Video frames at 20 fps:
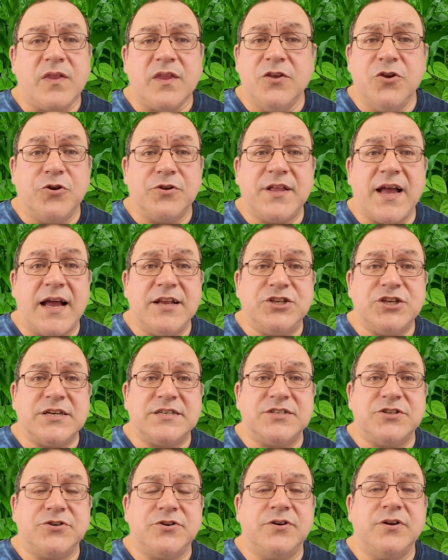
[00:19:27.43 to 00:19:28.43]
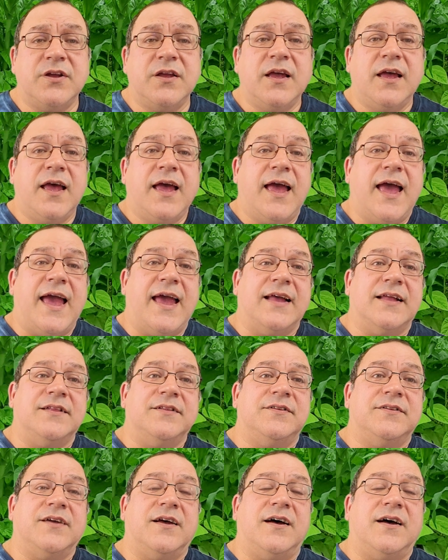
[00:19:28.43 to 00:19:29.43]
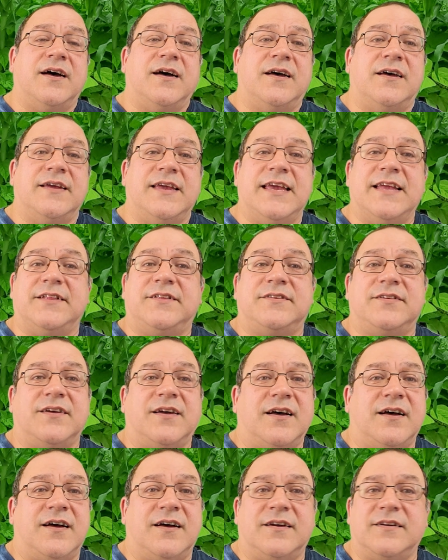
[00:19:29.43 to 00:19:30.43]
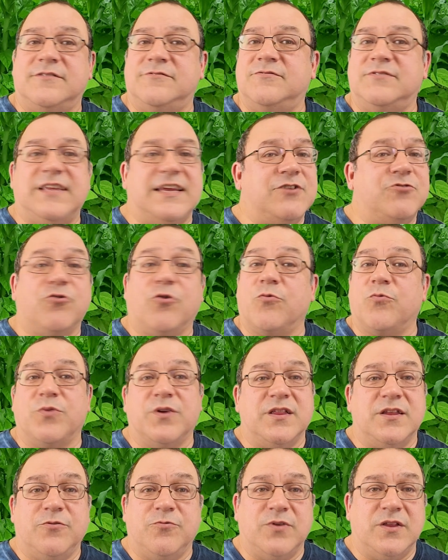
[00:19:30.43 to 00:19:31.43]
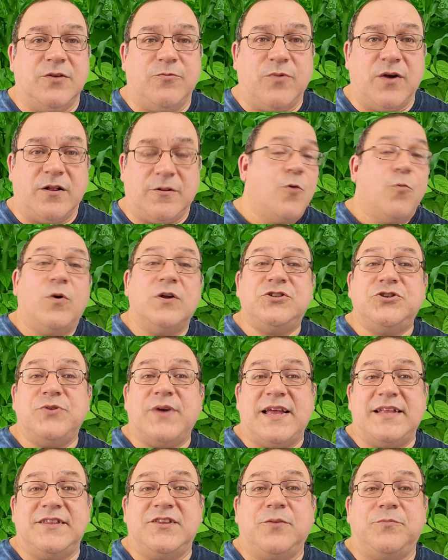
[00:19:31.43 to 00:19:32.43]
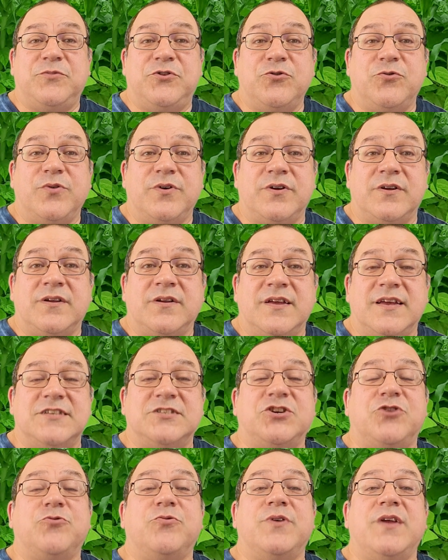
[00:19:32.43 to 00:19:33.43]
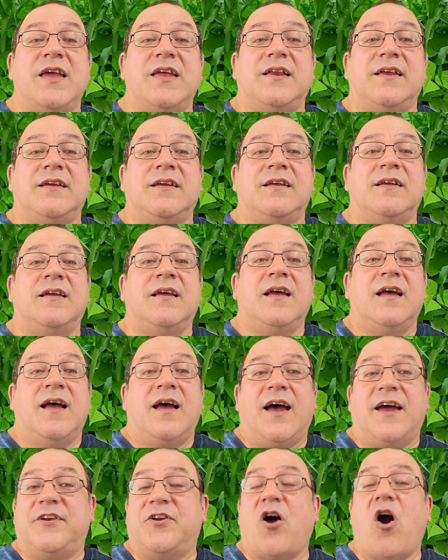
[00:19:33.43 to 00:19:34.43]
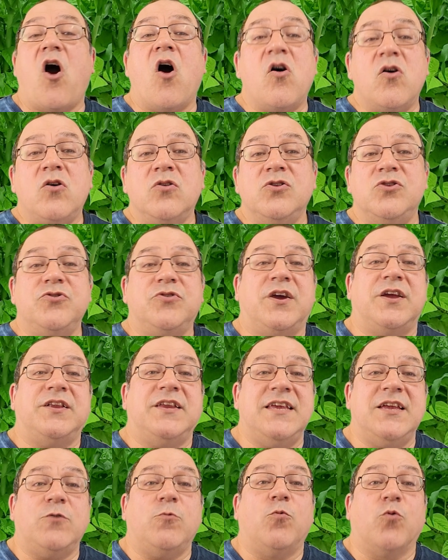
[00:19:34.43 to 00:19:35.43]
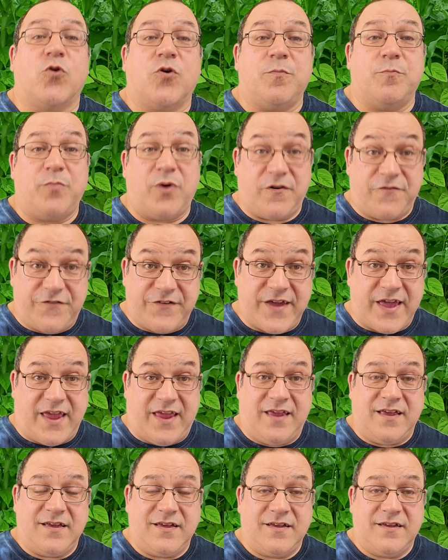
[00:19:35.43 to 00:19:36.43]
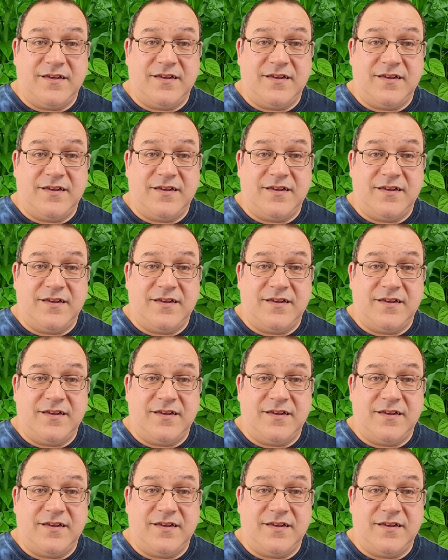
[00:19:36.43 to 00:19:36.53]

your digester, and they grow really, really well. What you end up doing is creating an all-you-can-eat worm buffet.